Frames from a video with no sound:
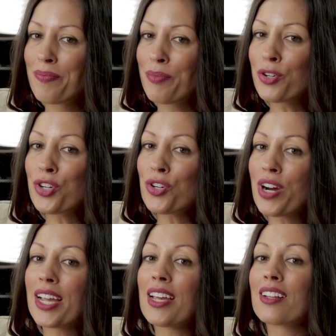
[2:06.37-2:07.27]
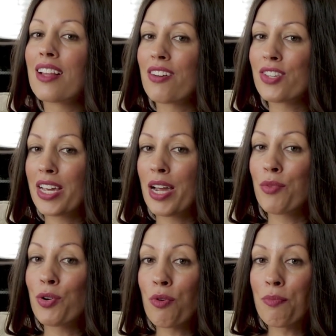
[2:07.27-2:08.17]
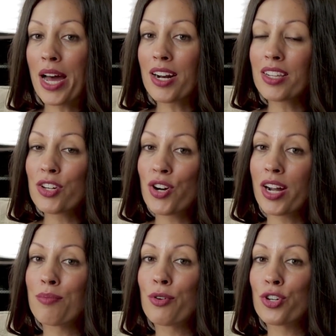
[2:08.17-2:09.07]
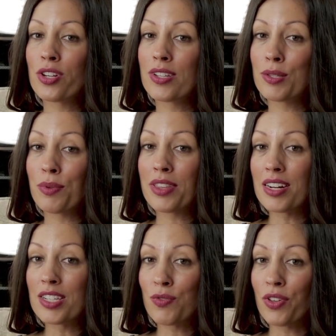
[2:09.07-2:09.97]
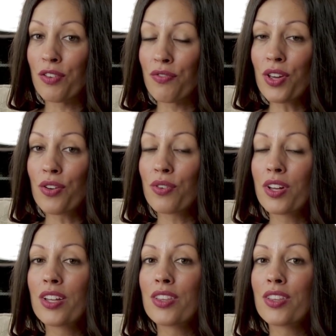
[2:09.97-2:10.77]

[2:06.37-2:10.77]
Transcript: Motion tracking allows the camera to robotically track motion that's within its field of view.